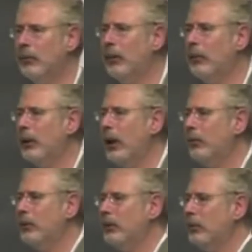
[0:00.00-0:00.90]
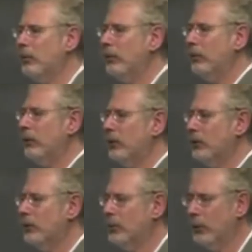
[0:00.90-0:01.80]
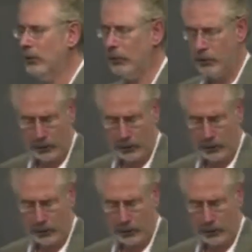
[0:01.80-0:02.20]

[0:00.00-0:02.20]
about what happened in the previous 21